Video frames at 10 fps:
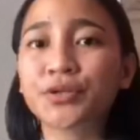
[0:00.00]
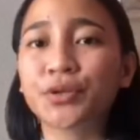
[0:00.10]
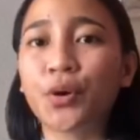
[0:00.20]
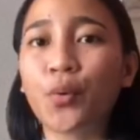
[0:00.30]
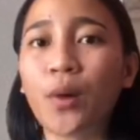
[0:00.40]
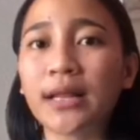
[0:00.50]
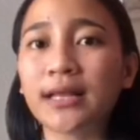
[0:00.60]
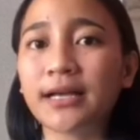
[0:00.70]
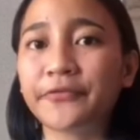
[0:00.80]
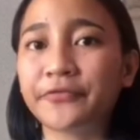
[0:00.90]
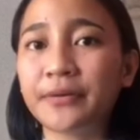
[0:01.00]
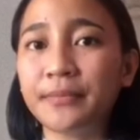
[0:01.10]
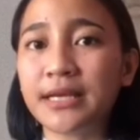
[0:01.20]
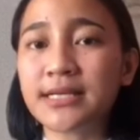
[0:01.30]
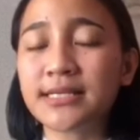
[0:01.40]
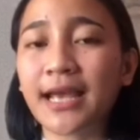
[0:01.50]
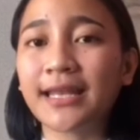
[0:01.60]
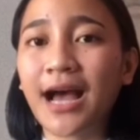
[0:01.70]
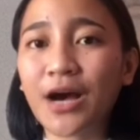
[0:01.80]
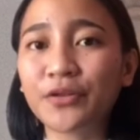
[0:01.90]
to know what the firm is and
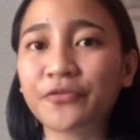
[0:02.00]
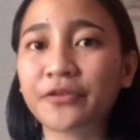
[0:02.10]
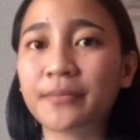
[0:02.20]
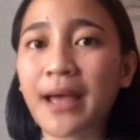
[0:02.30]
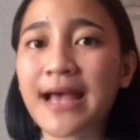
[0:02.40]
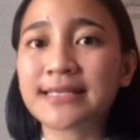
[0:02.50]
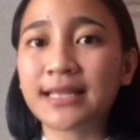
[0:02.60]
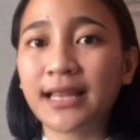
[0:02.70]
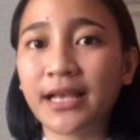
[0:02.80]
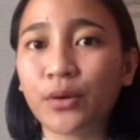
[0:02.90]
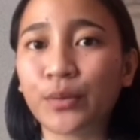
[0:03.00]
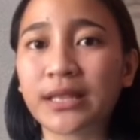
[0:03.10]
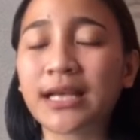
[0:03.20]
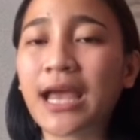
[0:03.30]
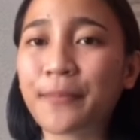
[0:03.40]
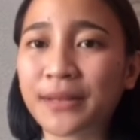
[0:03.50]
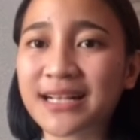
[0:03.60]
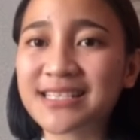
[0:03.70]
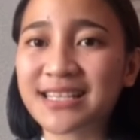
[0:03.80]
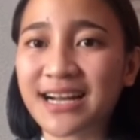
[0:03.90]
how the firm has link with the capital
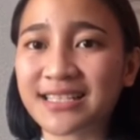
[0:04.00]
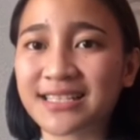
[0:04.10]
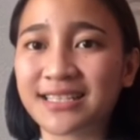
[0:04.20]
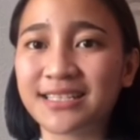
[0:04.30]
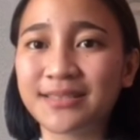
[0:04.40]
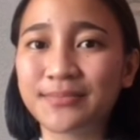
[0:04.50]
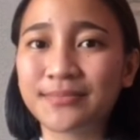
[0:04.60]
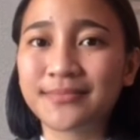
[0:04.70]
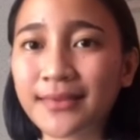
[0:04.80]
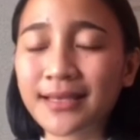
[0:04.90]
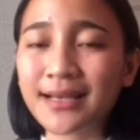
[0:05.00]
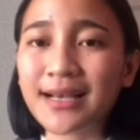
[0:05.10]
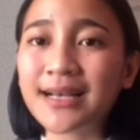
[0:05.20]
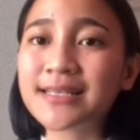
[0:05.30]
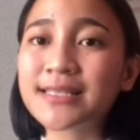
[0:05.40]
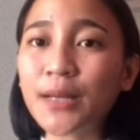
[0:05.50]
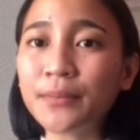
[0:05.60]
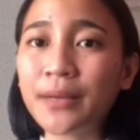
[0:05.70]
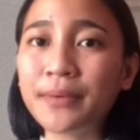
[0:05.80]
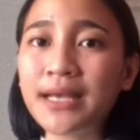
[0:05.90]
structure.
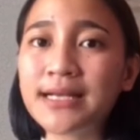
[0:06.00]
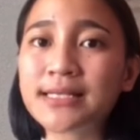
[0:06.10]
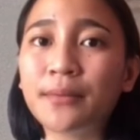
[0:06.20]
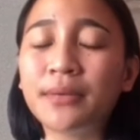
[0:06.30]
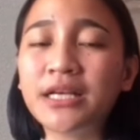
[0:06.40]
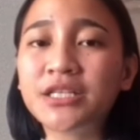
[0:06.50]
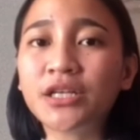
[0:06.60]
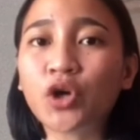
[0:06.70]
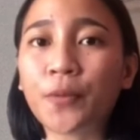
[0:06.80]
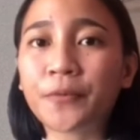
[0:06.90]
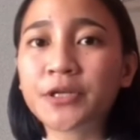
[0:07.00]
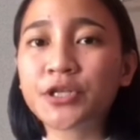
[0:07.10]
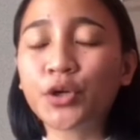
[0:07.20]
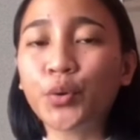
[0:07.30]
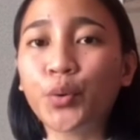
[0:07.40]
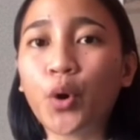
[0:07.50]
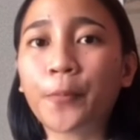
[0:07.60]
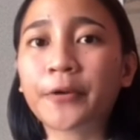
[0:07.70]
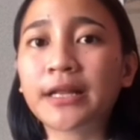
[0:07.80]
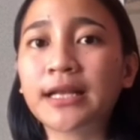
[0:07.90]
Samdabi is a Malaysian corporation who
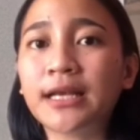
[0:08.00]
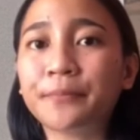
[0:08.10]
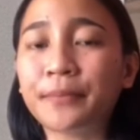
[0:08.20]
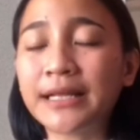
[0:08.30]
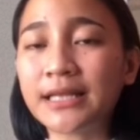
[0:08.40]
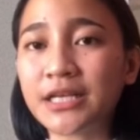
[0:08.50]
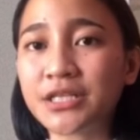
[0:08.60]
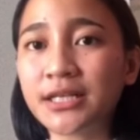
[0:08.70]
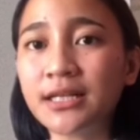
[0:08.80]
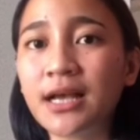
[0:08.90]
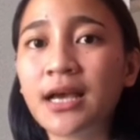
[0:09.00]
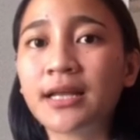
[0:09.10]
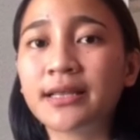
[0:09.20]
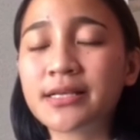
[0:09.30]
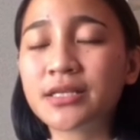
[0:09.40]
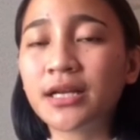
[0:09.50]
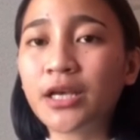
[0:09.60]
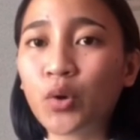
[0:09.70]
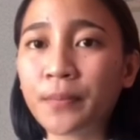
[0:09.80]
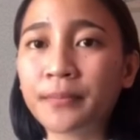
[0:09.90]
operating in plantation, industrial
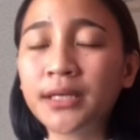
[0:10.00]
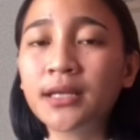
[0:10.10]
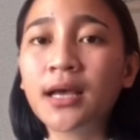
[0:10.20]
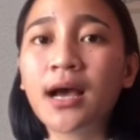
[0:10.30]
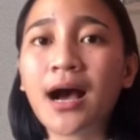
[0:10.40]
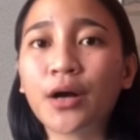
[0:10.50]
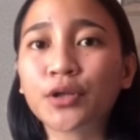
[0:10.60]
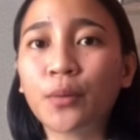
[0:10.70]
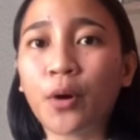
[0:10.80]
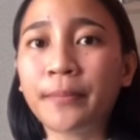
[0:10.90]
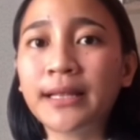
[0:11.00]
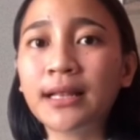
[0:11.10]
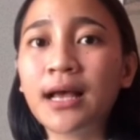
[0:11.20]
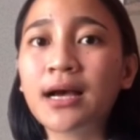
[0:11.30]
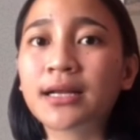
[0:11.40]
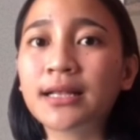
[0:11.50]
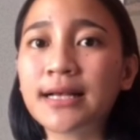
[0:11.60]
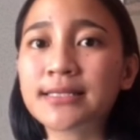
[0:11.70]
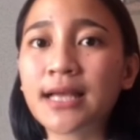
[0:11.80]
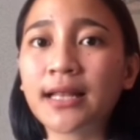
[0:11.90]
equipment, automobile, real
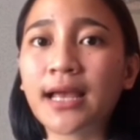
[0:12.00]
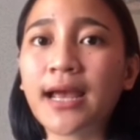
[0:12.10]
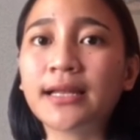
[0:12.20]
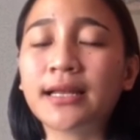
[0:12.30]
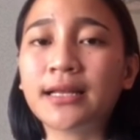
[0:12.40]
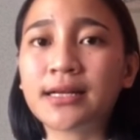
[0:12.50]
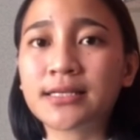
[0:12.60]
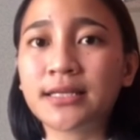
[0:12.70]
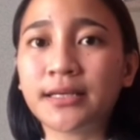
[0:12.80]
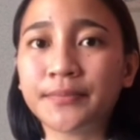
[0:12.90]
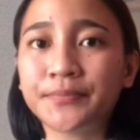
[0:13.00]
estate and energy.